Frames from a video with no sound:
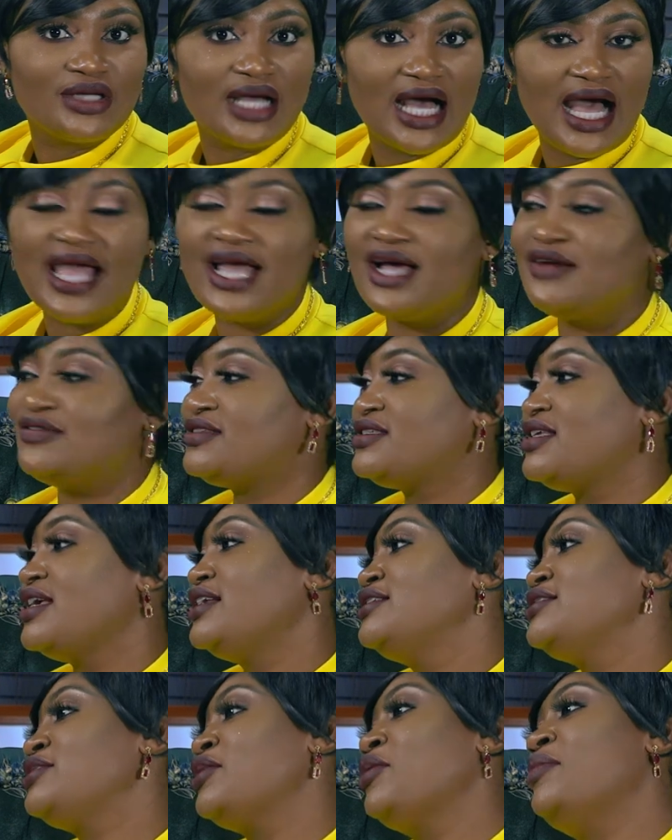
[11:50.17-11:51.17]
I have
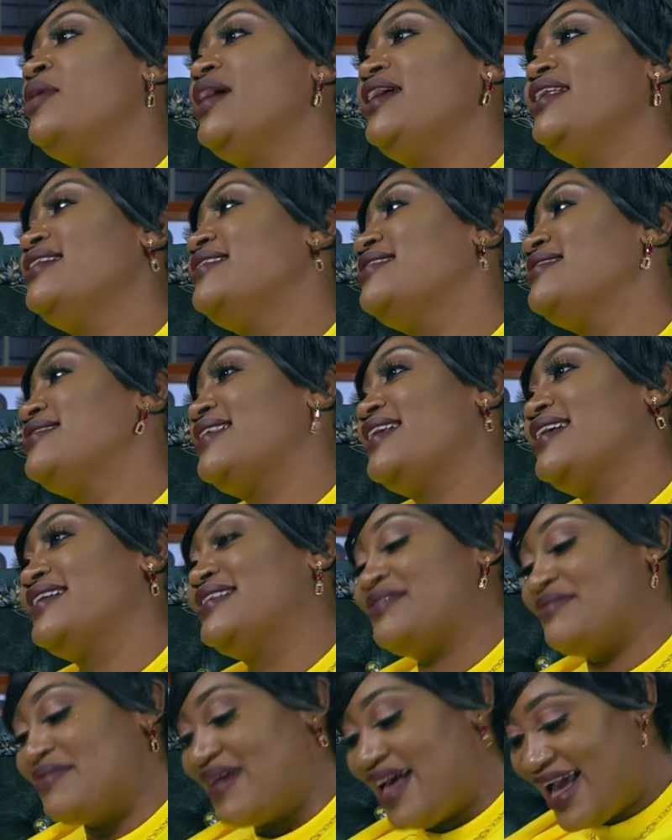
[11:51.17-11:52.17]
seen so many
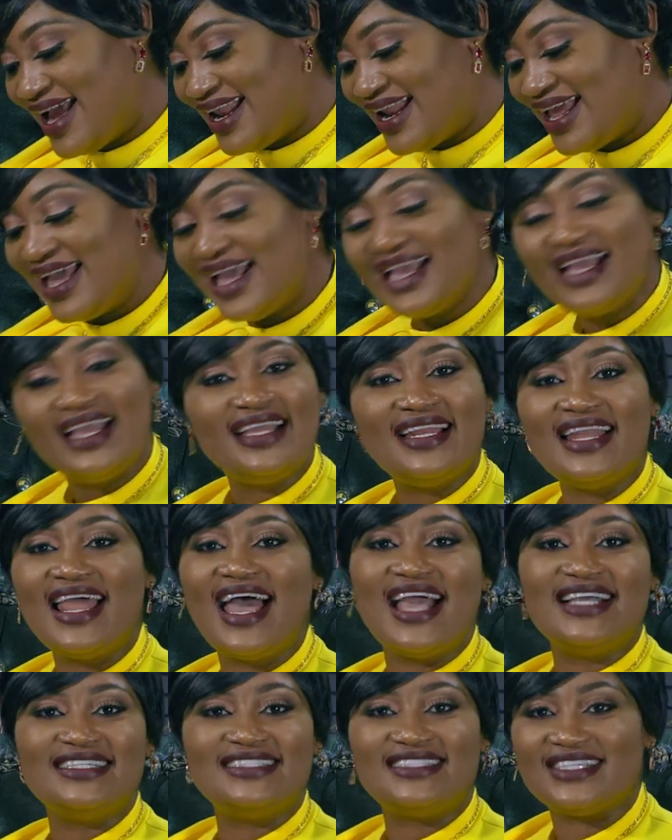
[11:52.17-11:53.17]
things, man, in
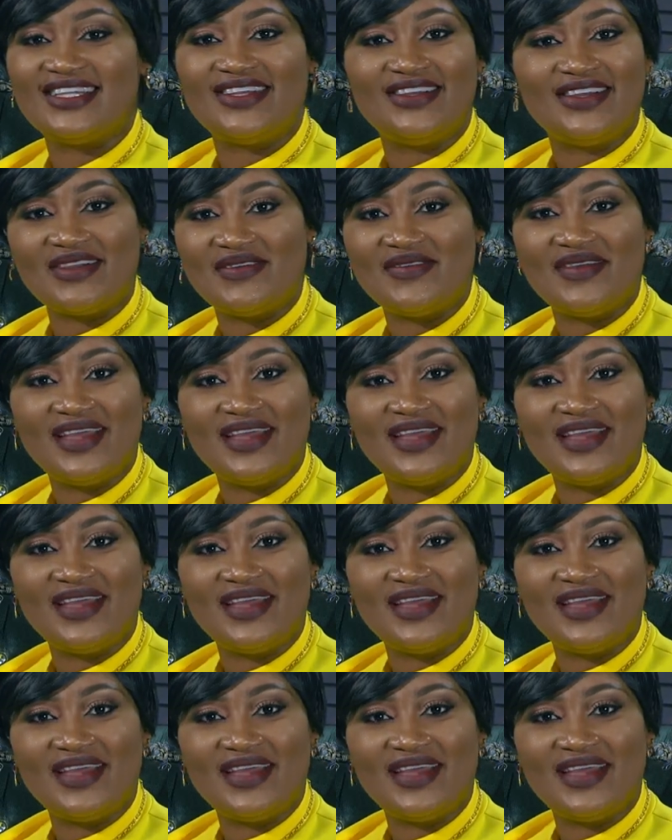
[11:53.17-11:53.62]
Nigeria,